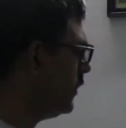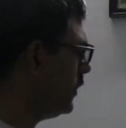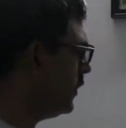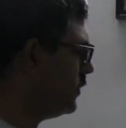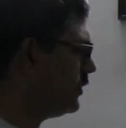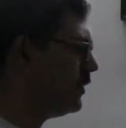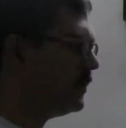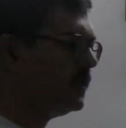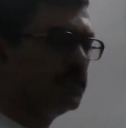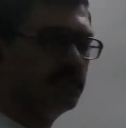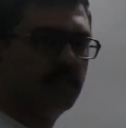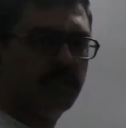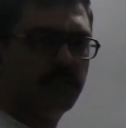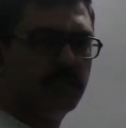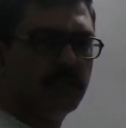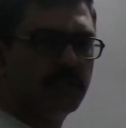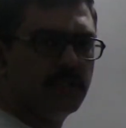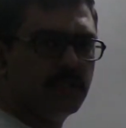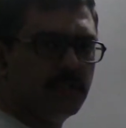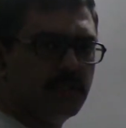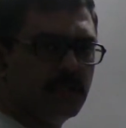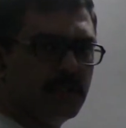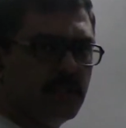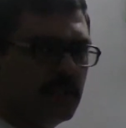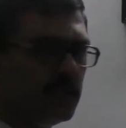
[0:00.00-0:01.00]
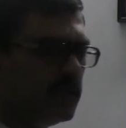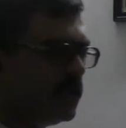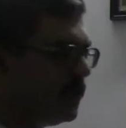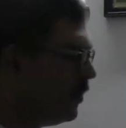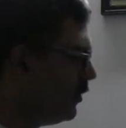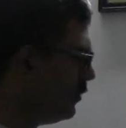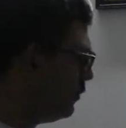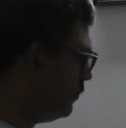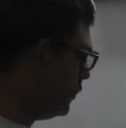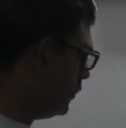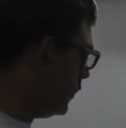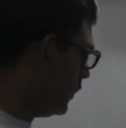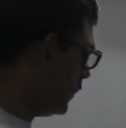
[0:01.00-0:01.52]
touches an
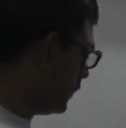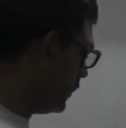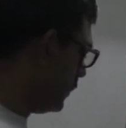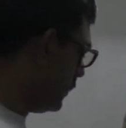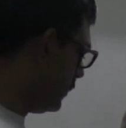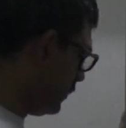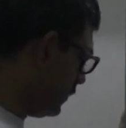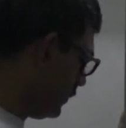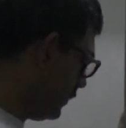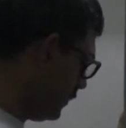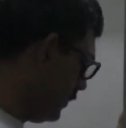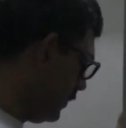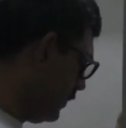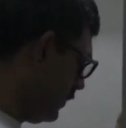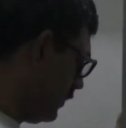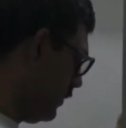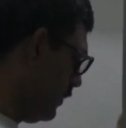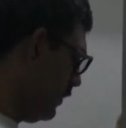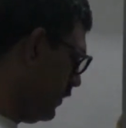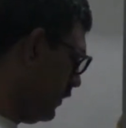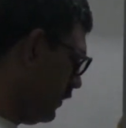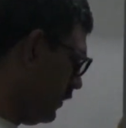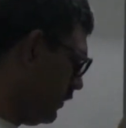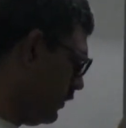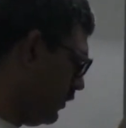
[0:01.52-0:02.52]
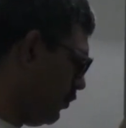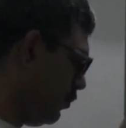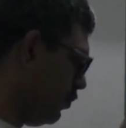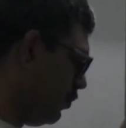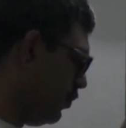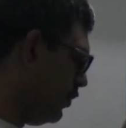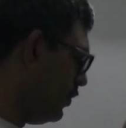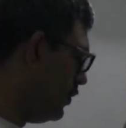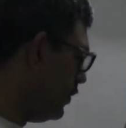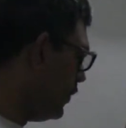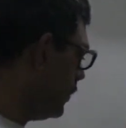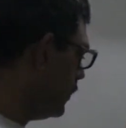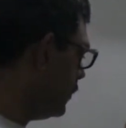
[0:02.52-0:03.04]
object, the
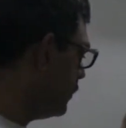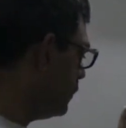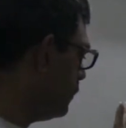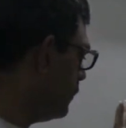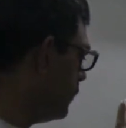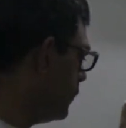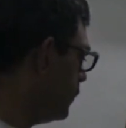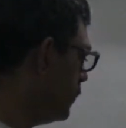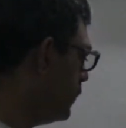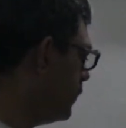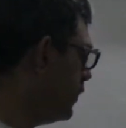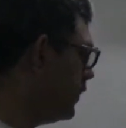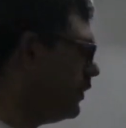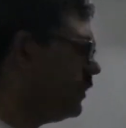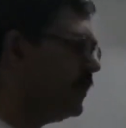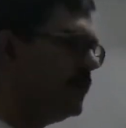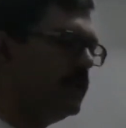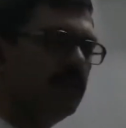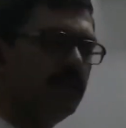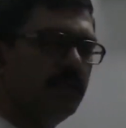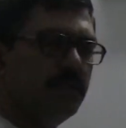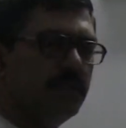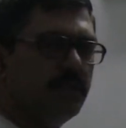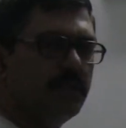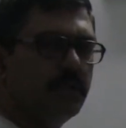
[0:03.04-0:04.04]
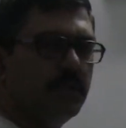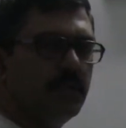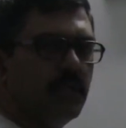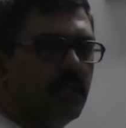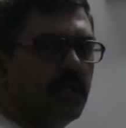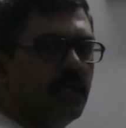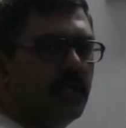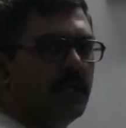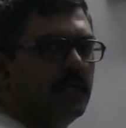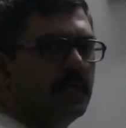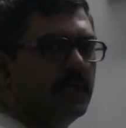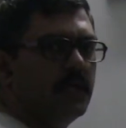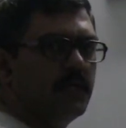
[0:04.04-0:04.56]
voltage between his
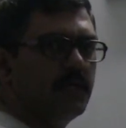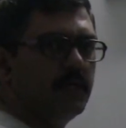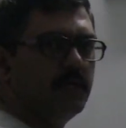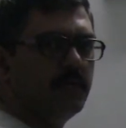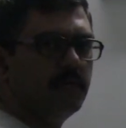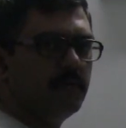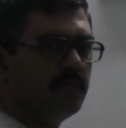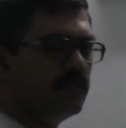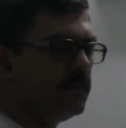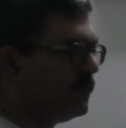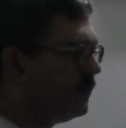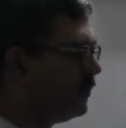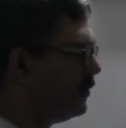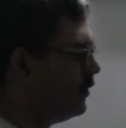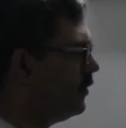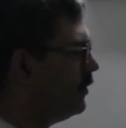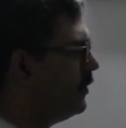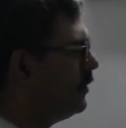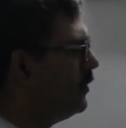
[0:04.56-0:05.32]
hand and foot,